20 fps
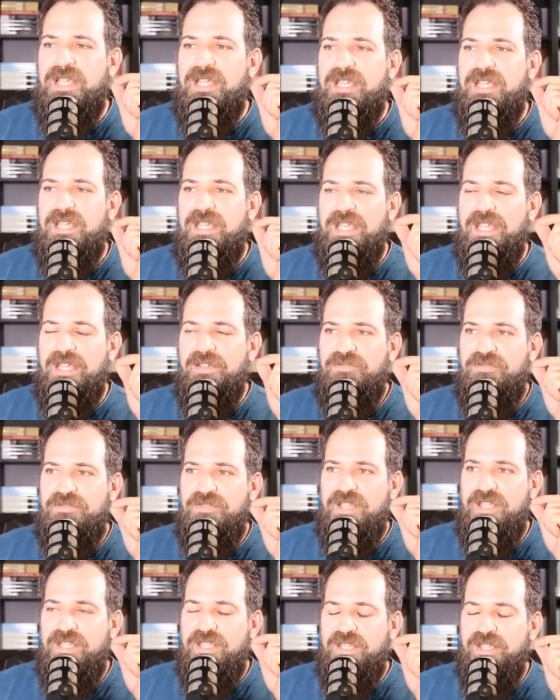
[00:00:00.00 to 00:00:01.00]
If
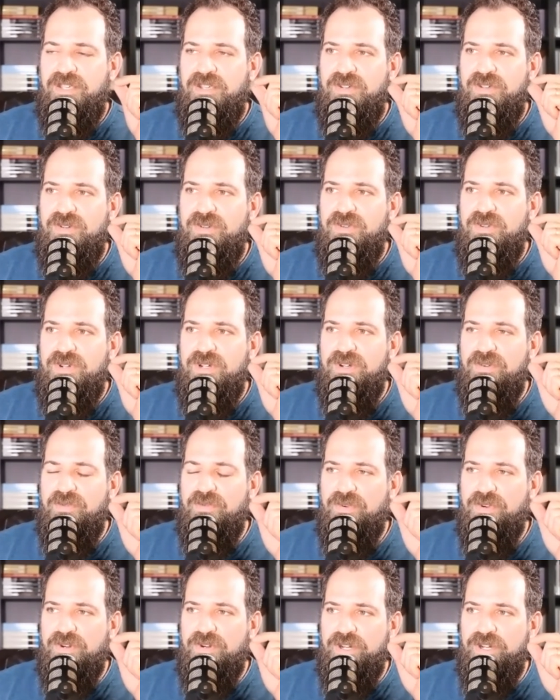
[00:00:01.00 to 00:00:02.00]
you
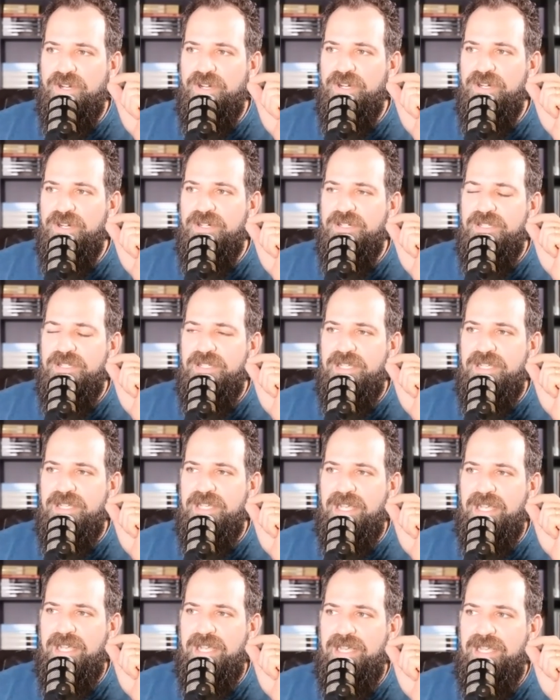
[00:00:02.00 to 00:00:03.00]
were
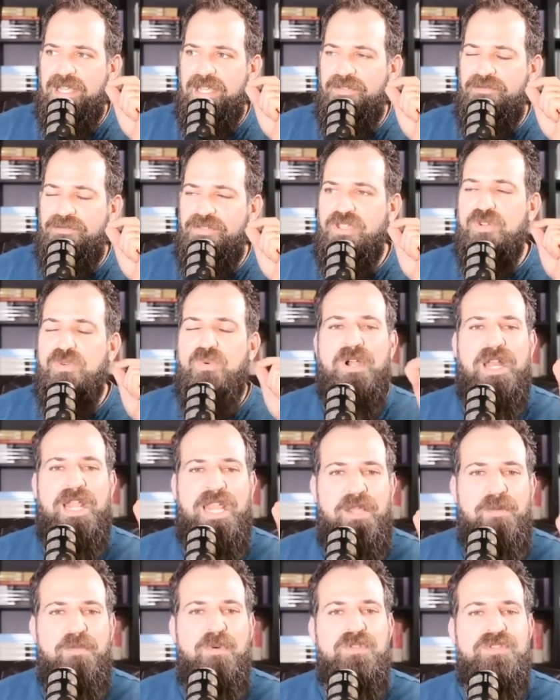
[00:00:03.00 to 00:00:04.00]

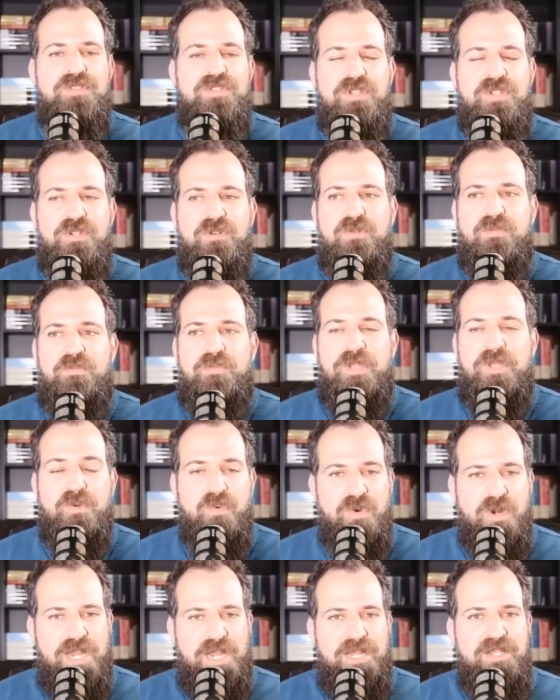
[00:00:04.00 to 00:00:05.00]
able to be
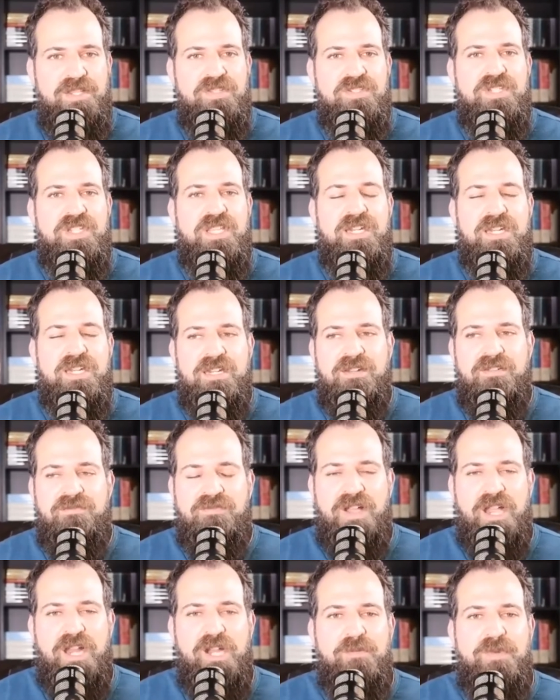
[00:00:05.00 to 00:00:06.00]
raised in an
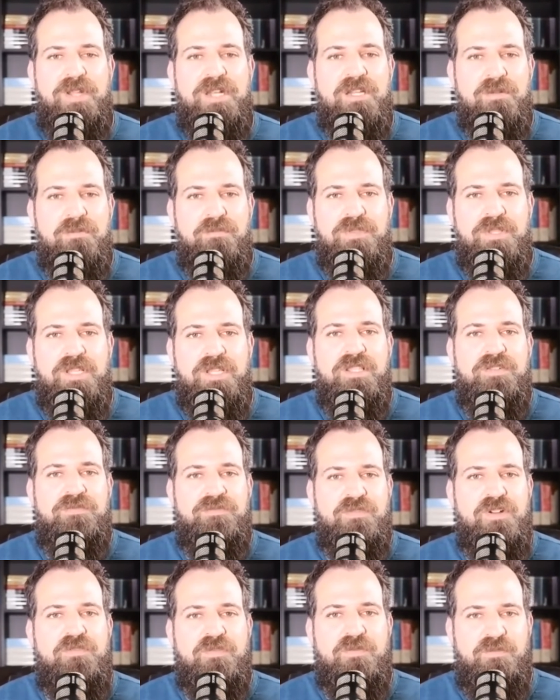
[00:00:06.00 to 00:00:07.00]
environment completely
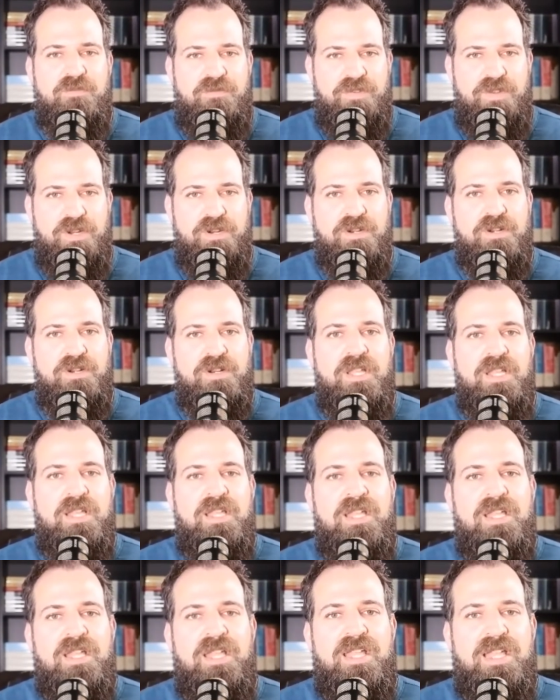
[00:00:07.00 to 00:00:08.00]
free from fear,
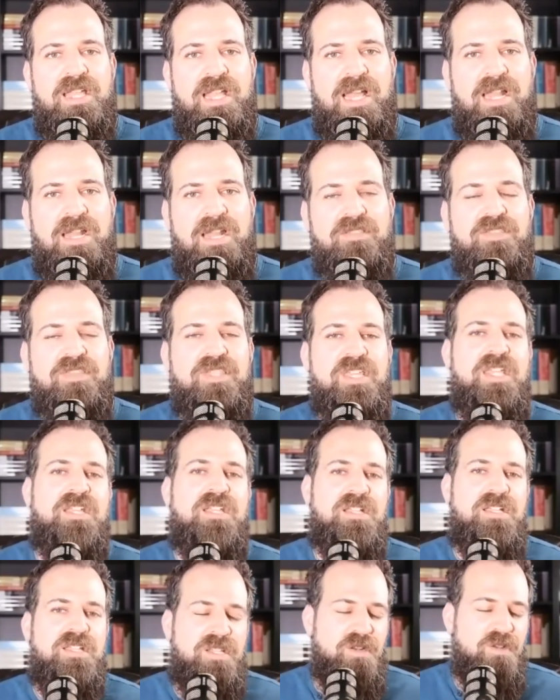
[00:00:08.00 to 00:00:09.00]
and
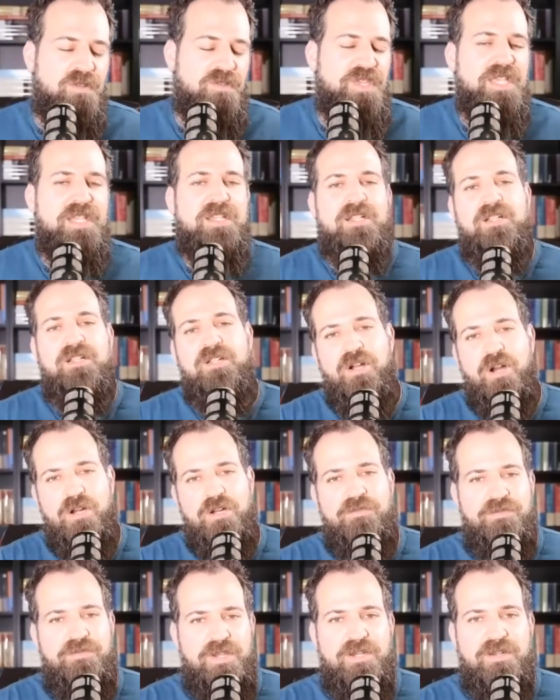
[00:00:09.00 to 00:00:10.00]
think Garden
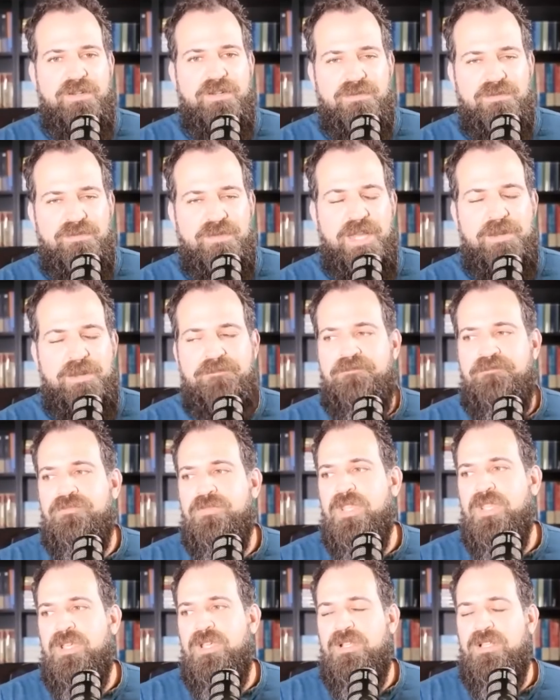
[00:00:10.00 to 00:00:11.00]
of Eden, right?
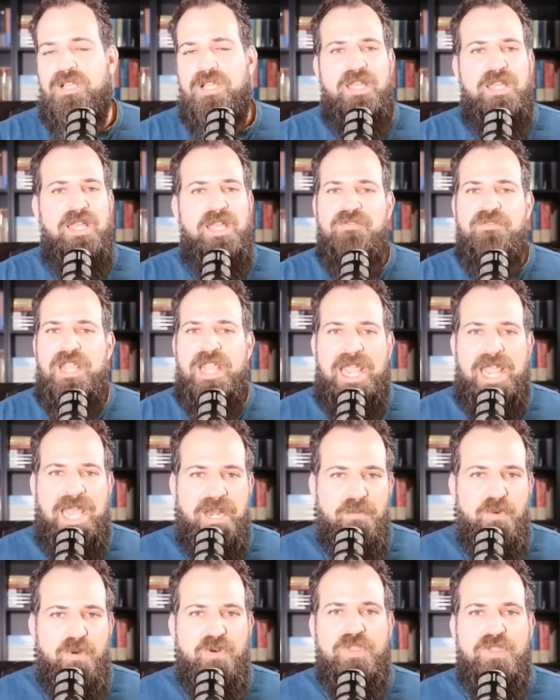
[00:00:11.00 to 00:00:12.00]
Every
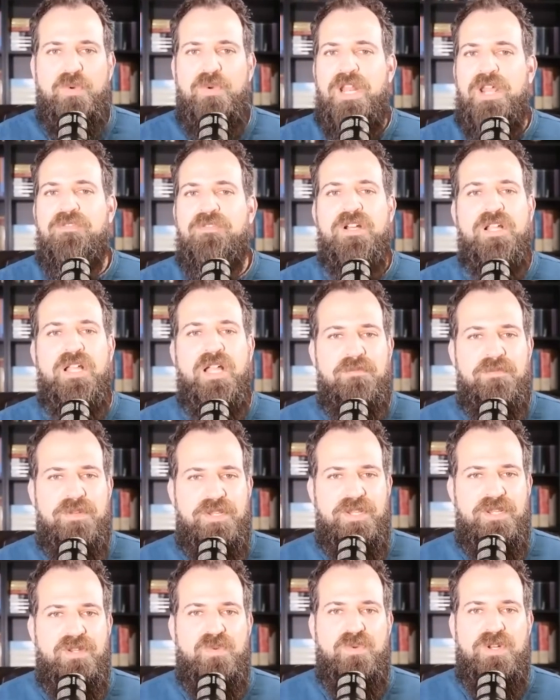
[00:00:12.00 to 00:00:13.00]
animal that would ever come
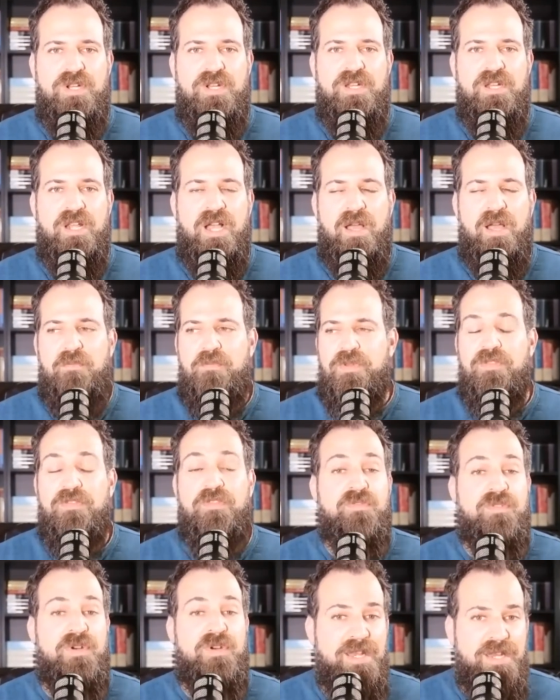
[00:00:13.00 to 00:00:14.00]
to you would not be
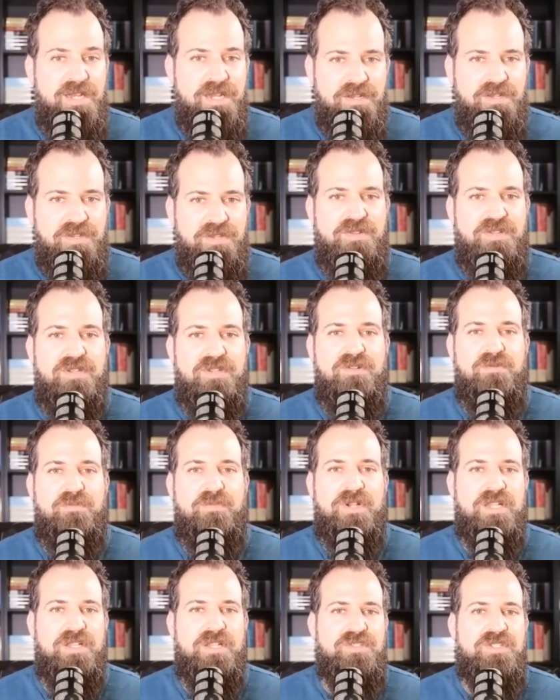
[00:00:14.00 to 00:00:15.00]
threatening to you
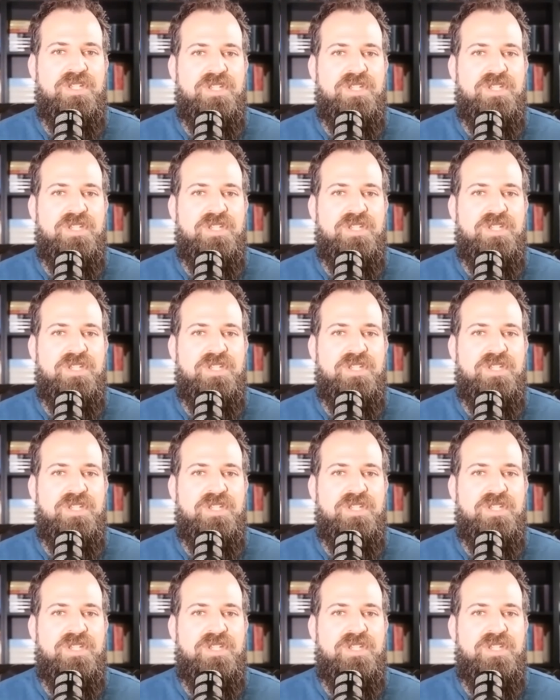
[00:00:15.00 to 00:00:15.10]
because